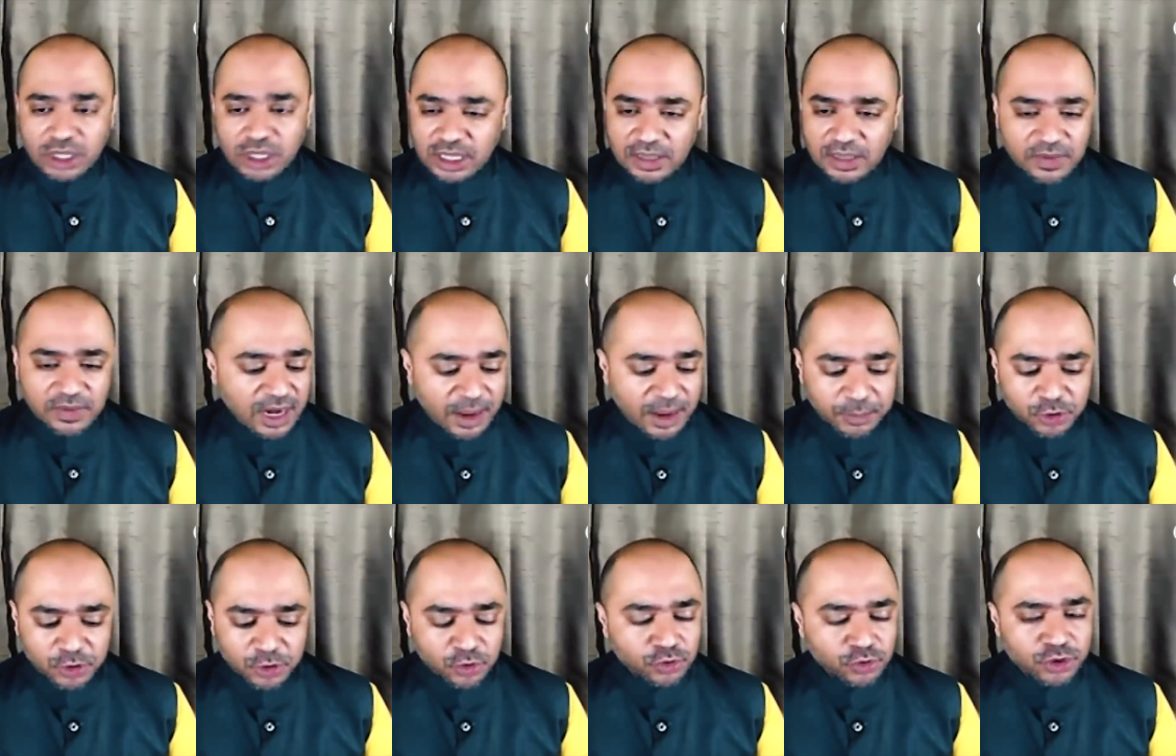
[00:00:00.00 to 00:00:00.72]
even
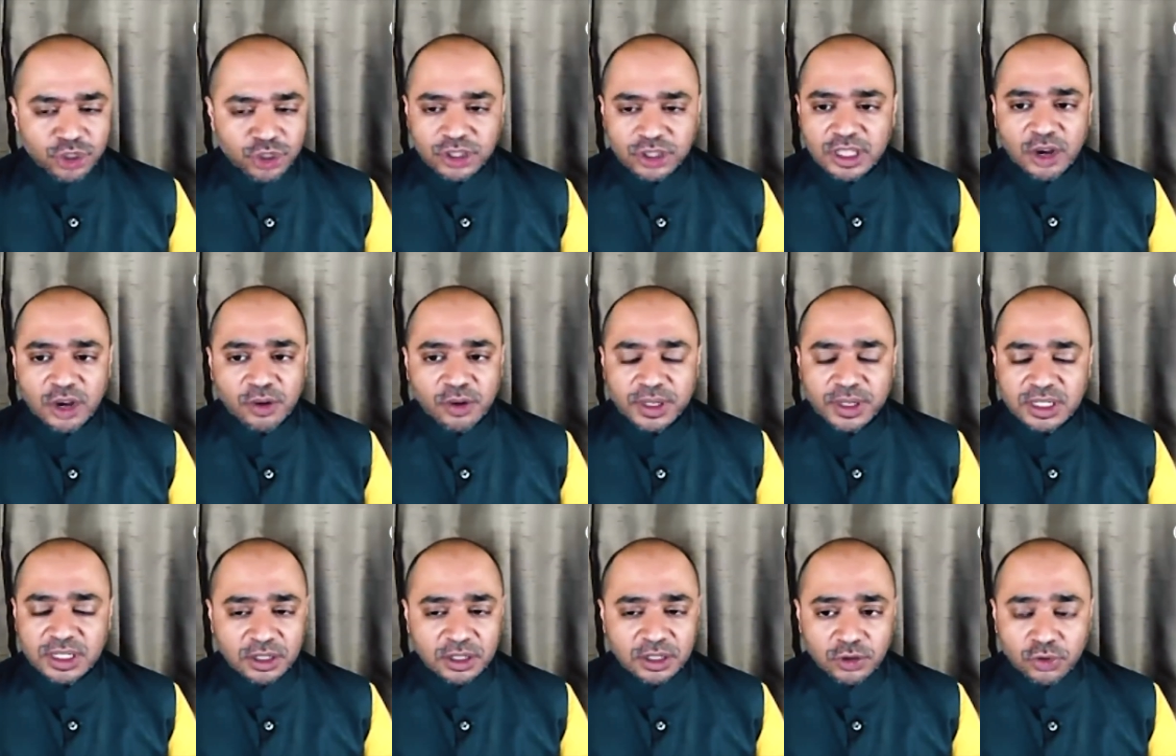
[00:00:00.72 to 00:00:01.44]
up to Hu Jintao,
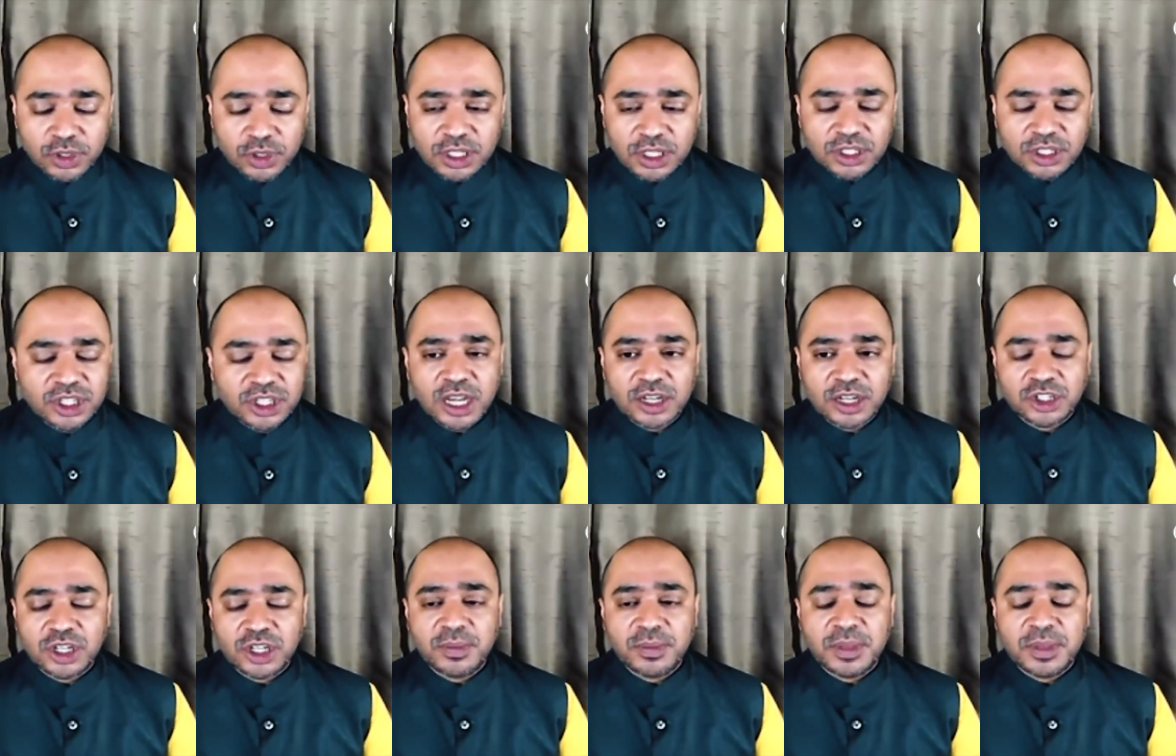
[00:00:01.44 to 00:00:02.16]
but including
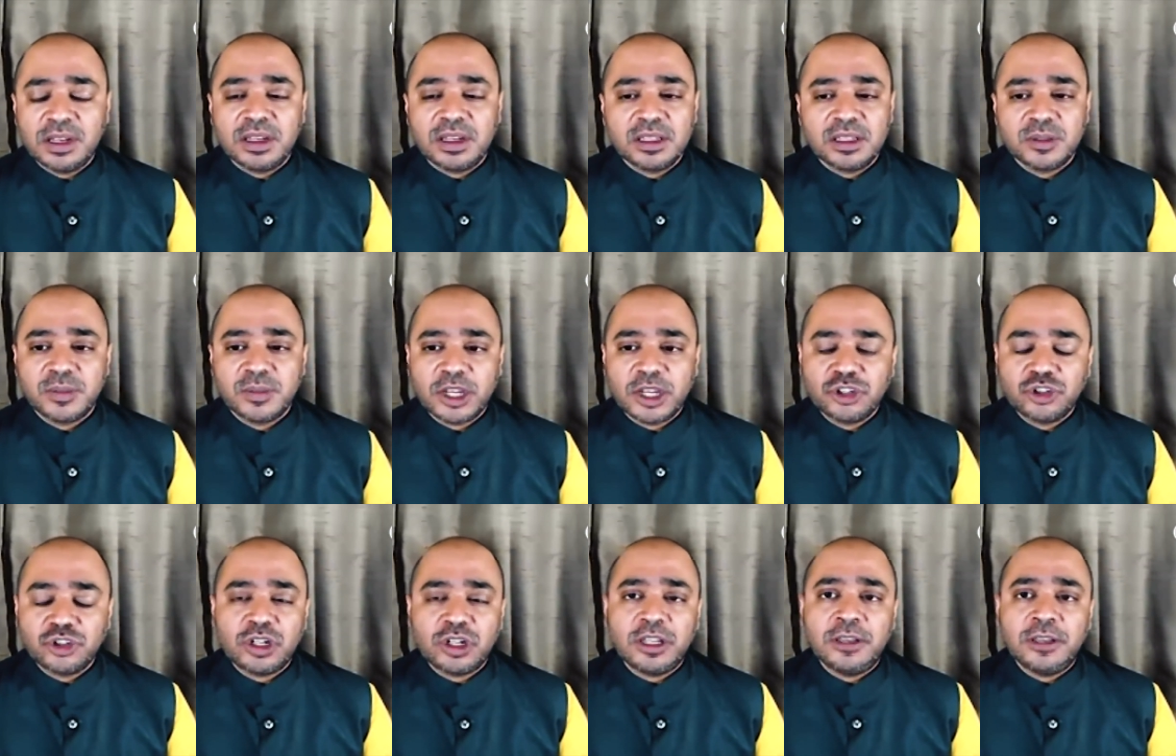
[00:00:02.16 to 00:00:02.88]
Jiang Zemin
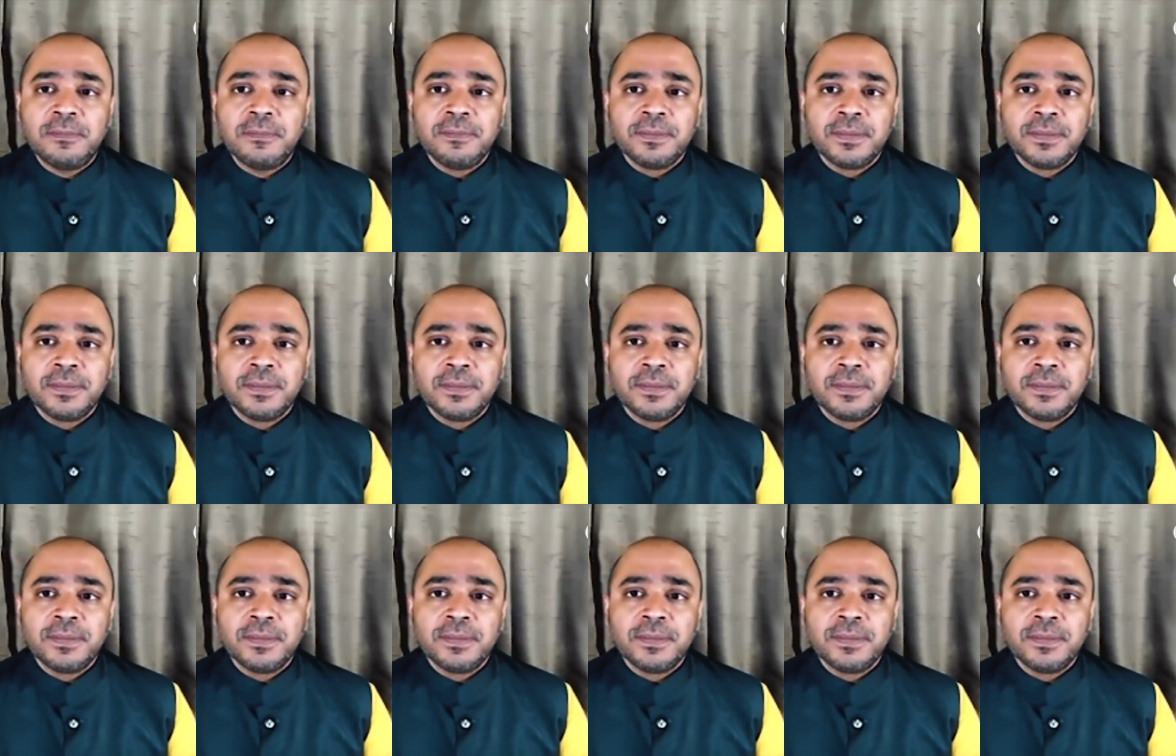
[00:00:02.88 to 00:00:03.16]
especially,